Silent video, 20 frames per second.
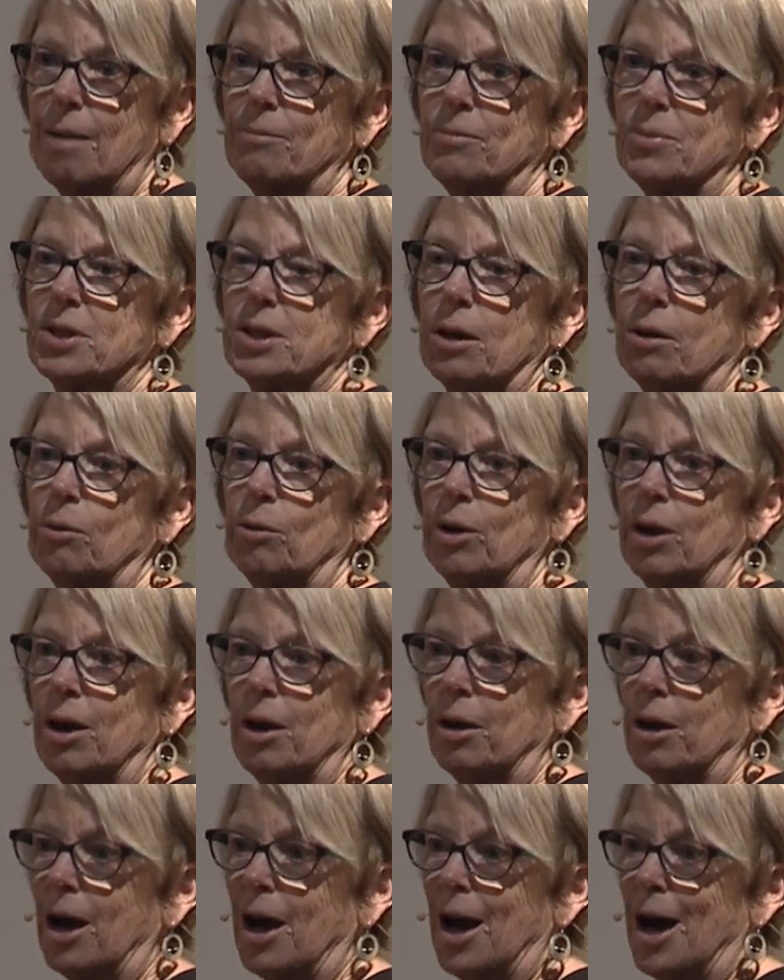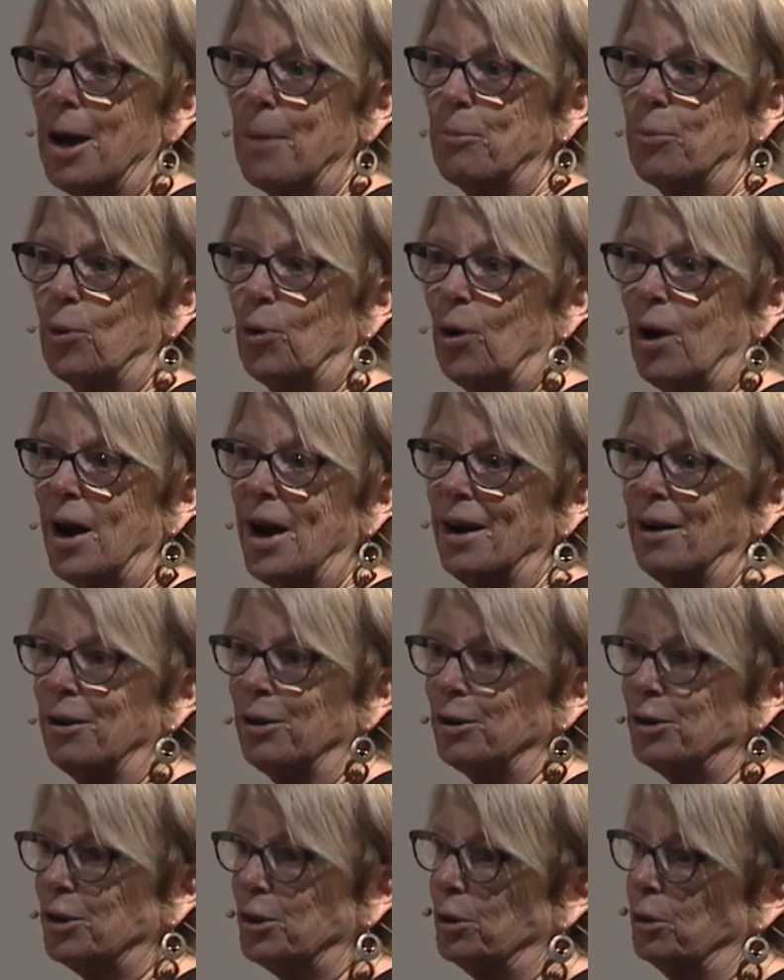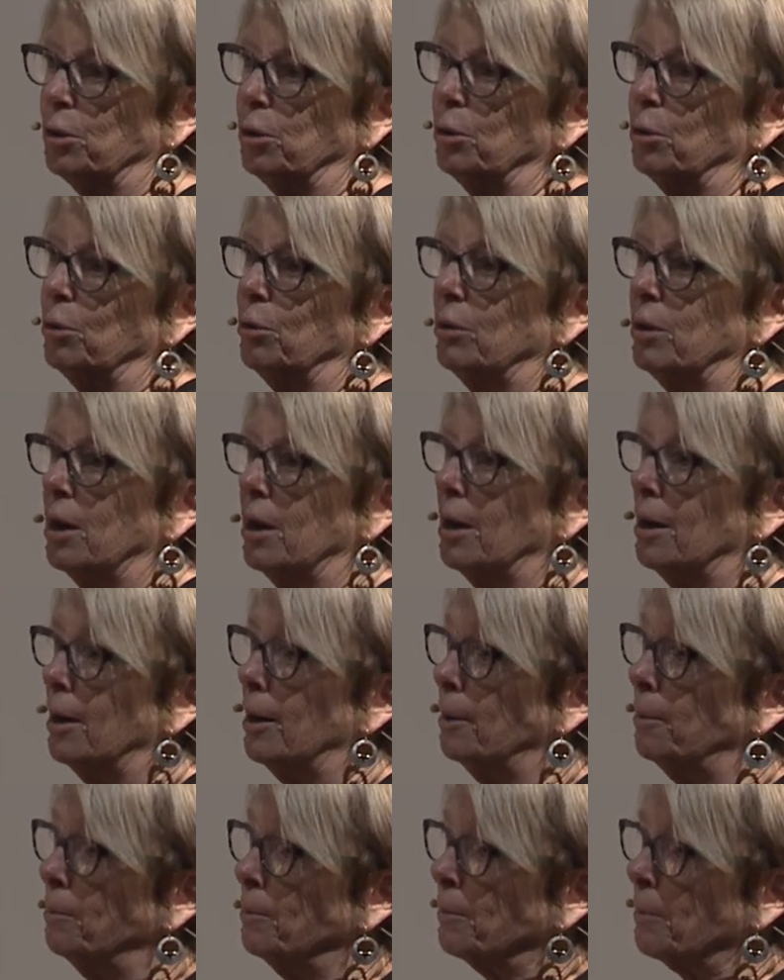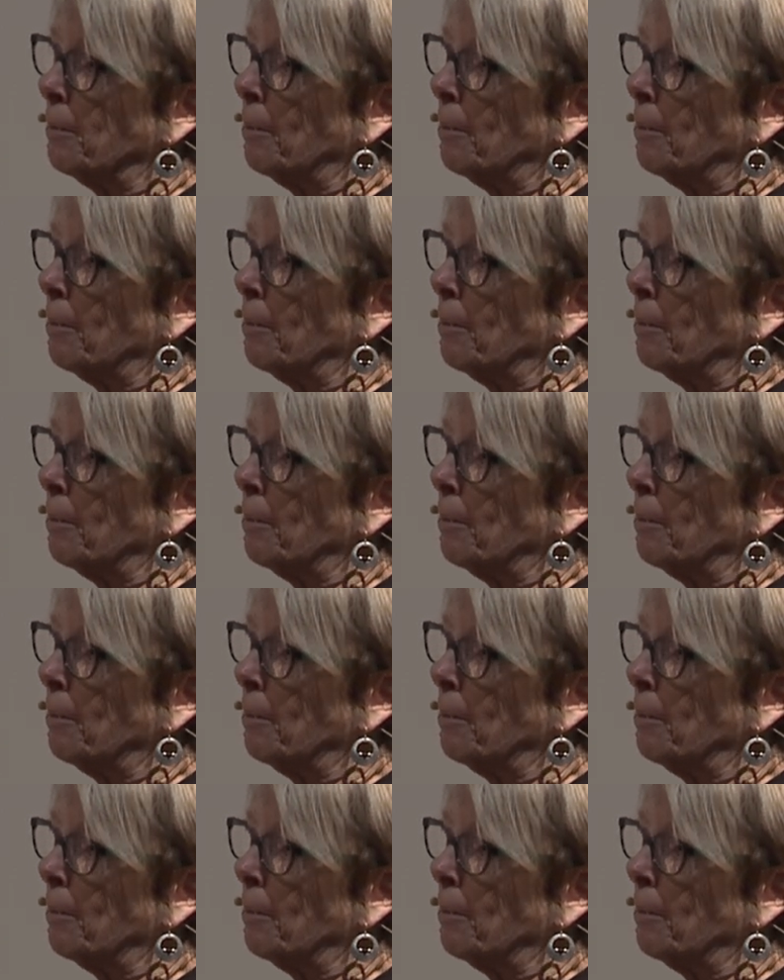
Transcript: So prior to the